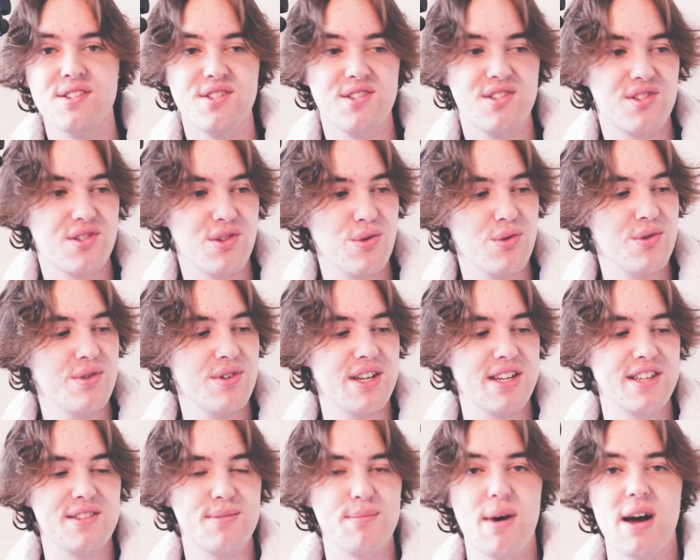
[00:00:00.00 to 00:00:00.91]
soon
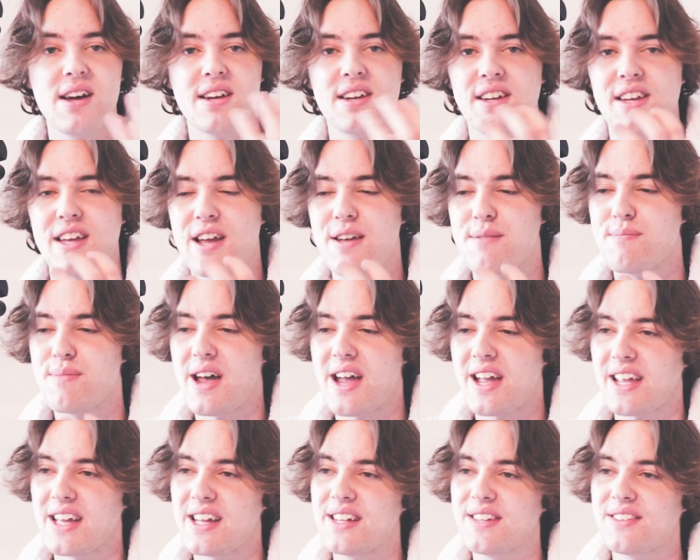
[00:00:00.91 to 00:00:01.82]
as Mark came
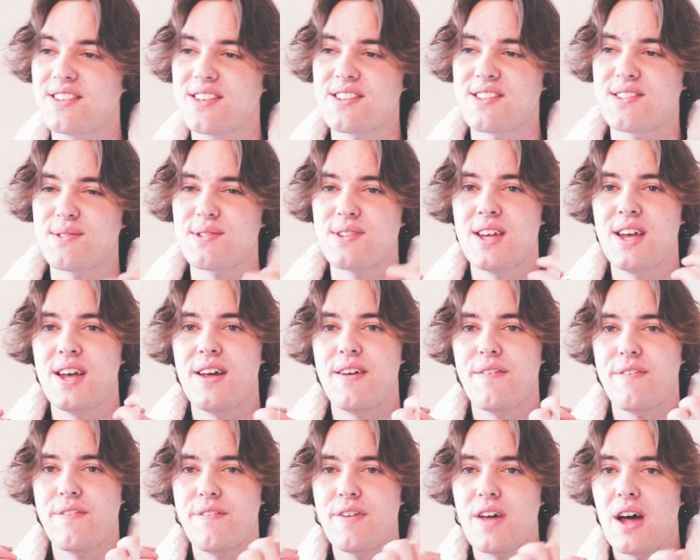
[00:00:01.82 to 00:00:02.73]
back, it just
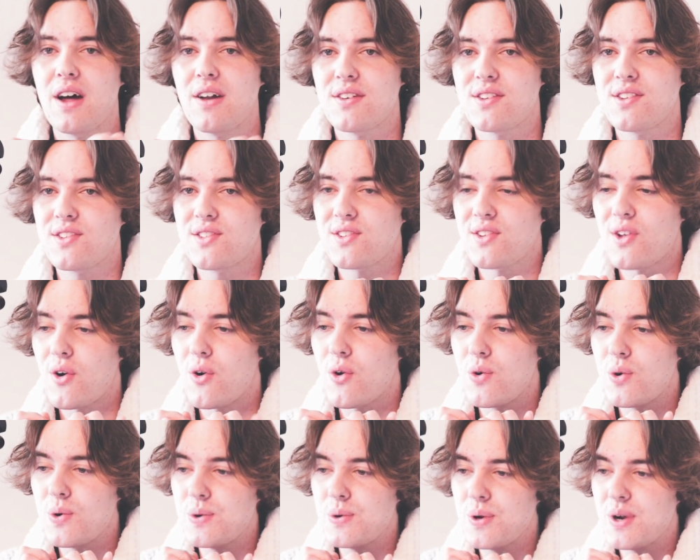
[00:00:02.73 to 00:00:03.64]
felt
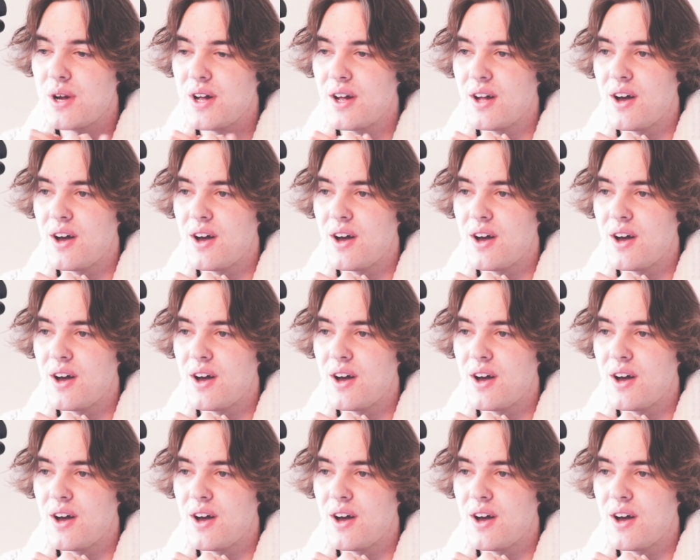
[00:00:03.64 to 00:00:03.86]
so